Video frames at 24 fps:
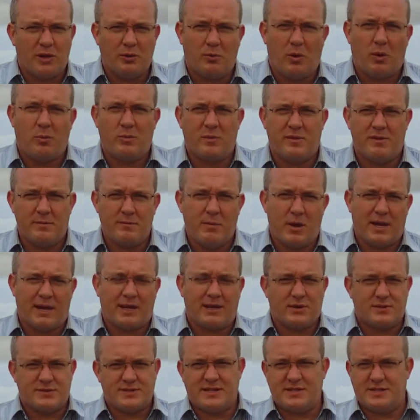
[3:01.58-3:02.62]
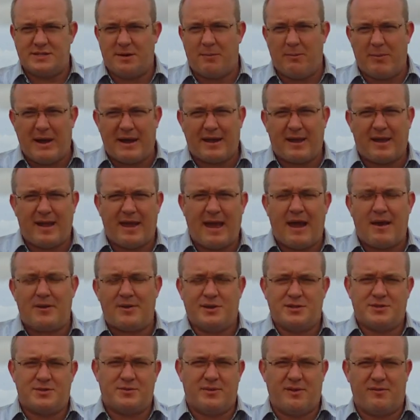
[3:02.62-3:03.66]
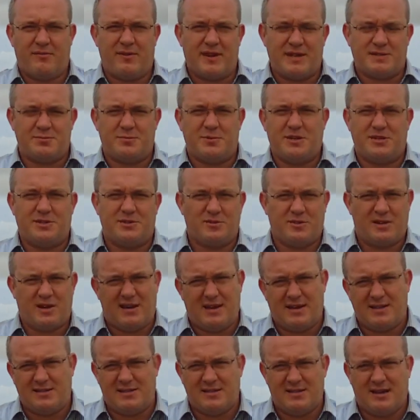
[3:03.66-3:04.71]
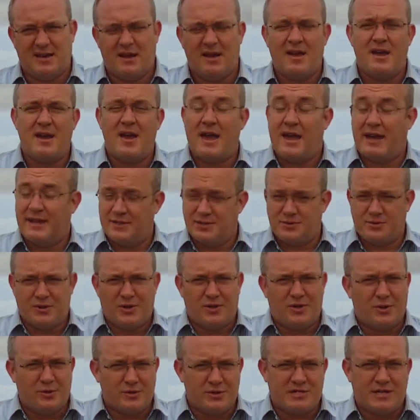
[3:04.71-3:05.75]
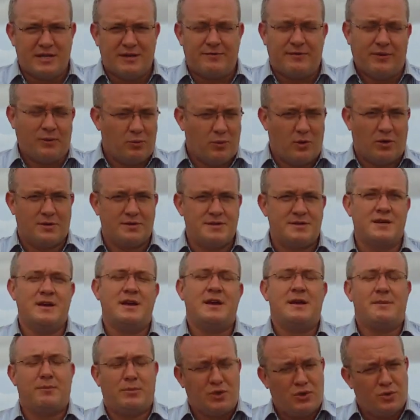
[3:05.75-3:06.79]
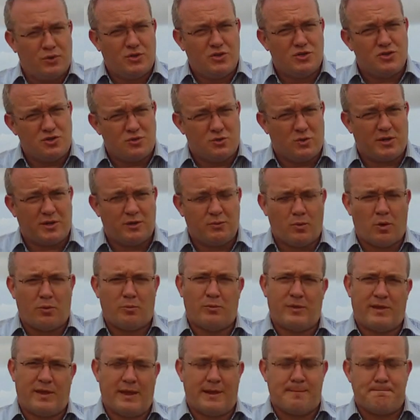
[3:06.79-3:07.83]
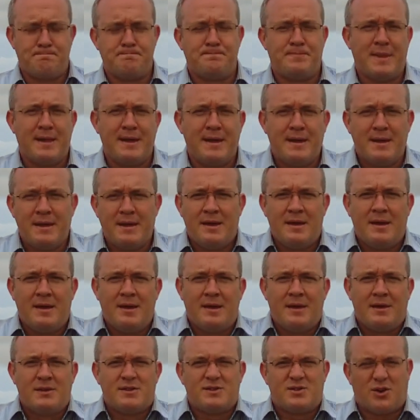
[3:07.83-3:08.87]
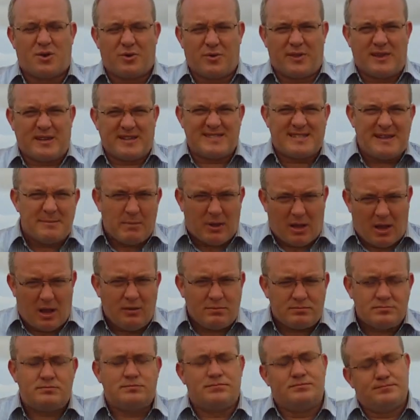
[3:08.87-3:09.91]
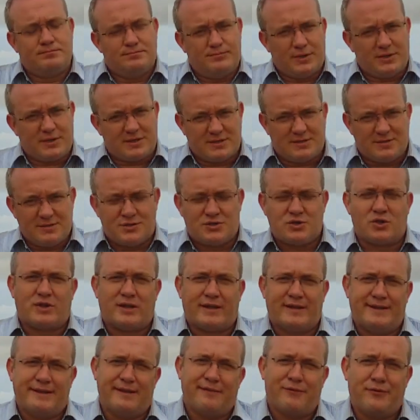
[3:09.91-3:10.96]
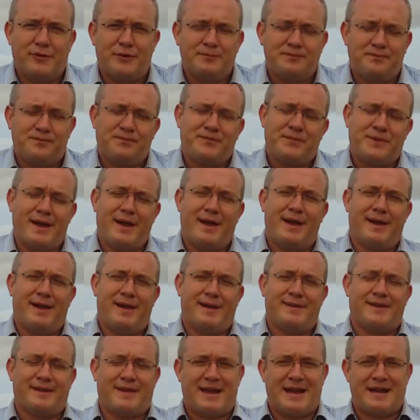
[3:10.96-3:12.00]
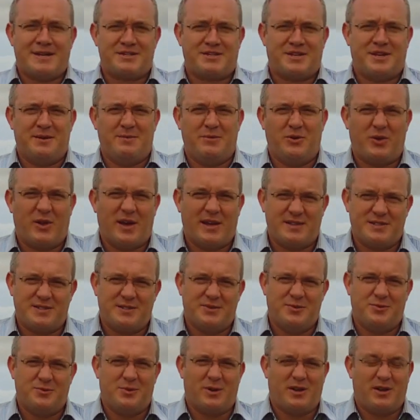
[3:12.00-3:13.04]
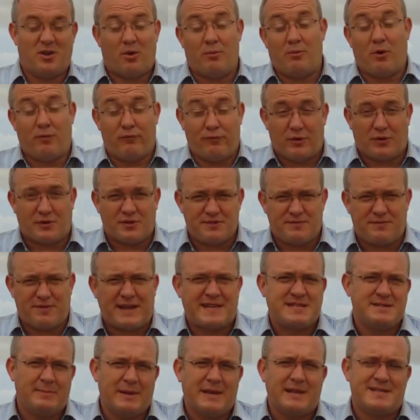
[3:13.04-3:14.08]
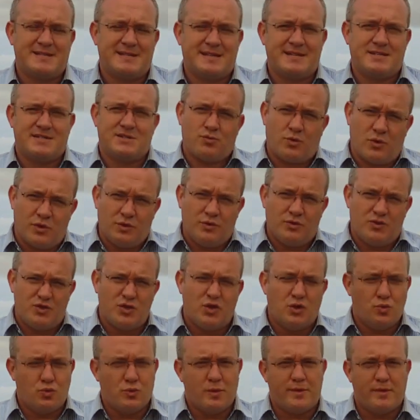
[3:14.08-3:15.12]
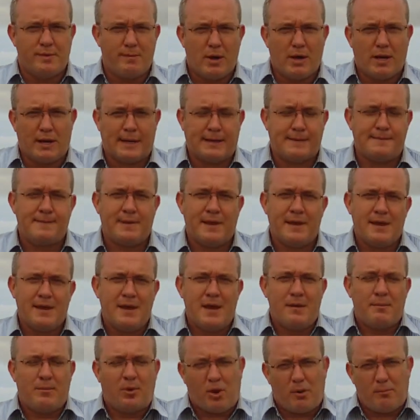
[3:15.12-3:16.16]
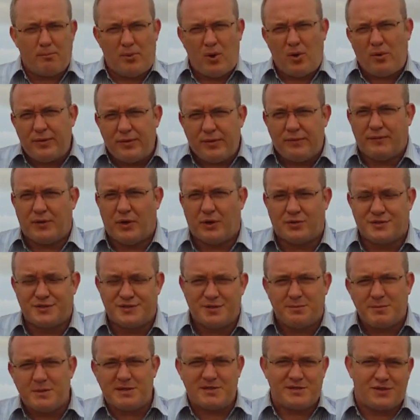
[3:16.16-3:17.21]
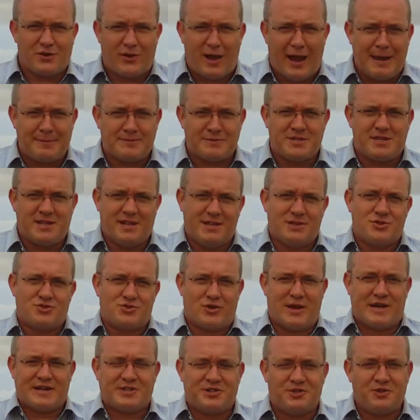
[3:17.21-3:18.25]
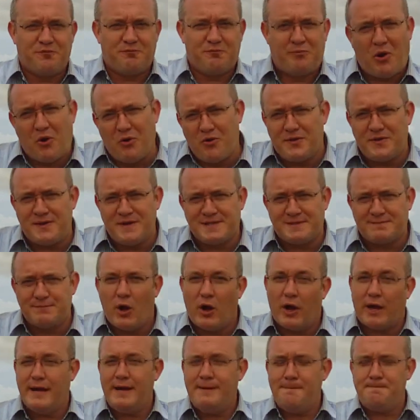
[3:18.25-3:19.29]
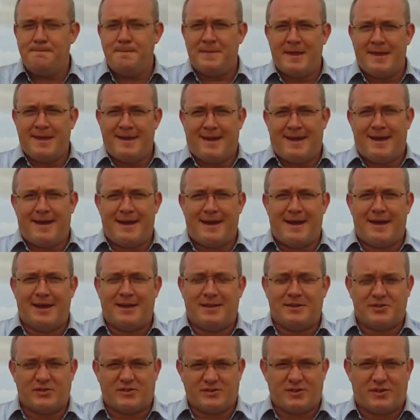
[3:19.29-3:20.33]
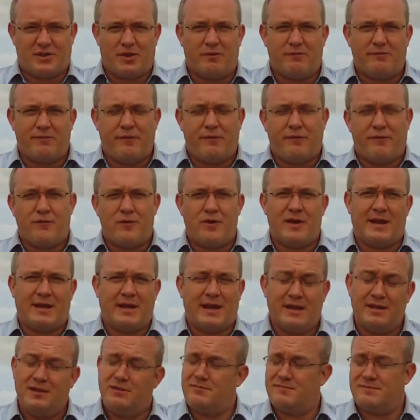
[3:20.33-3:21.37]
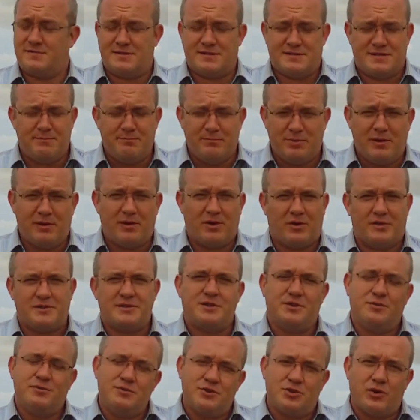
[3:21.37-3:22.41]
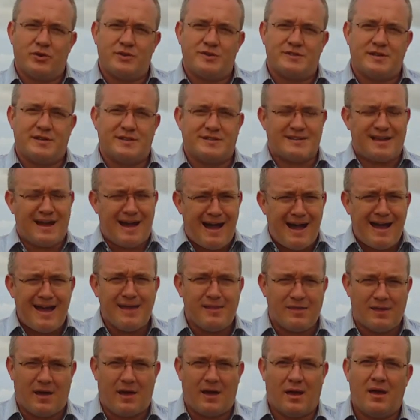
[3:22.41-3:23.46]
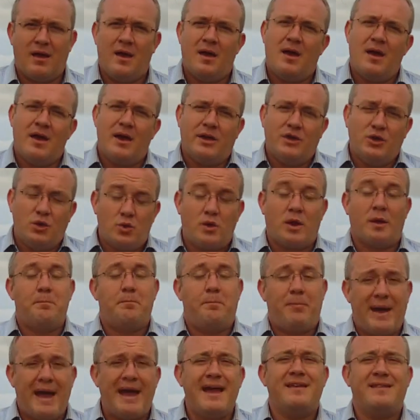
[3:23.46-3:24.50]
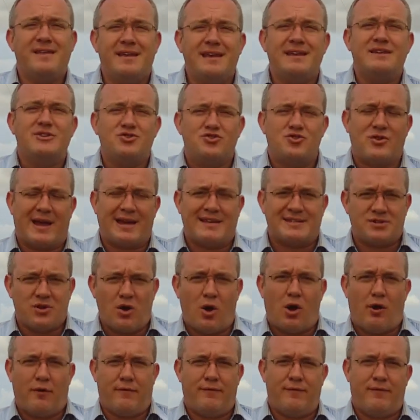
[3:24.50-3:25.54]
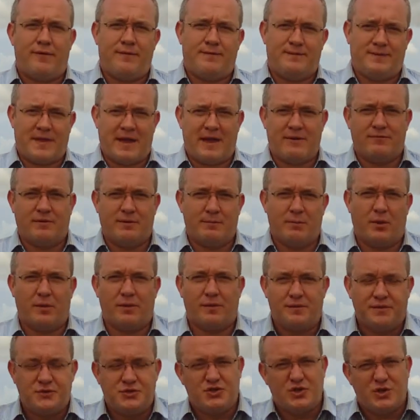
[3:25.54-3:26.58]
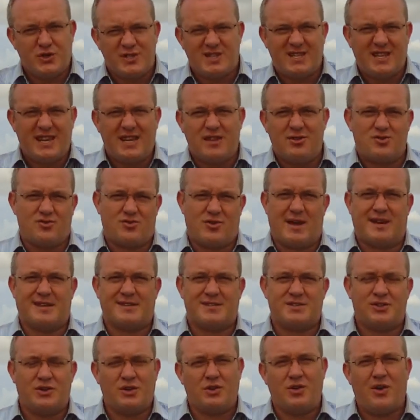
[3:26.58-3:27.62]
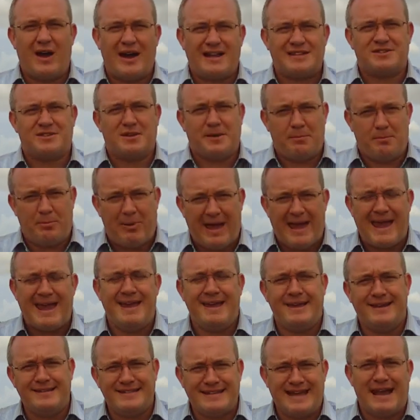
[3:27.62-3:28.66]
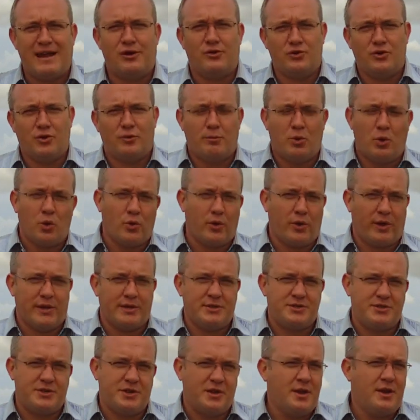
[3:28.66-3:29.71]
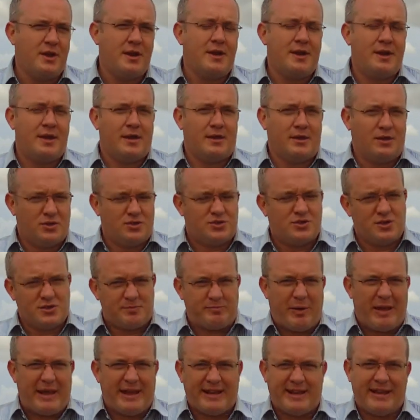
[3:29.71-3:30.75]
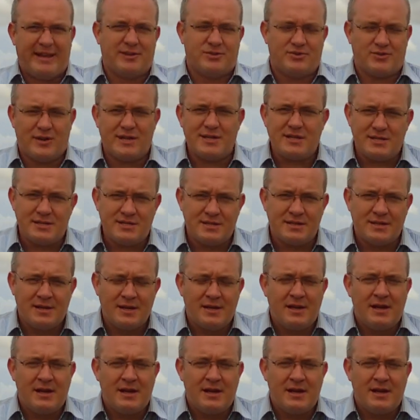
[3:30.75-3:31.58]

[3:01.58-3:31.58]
you want with the money. It goes into your bank account, into an investment, into an ISA, into an annuity if you want, but you can do what you want with it. So they're similar, but subtly different. The cash scheme, you get to, you got more flexibility as to what you do with the money. But on both of those, something's got to happen to the interest. You've borrowed this money, it doesn't come for free, and you've simply got two choices. Either you can pay the interest off every month, just the interest, so you're not actually paying down your mortgage, you're just paying the interest,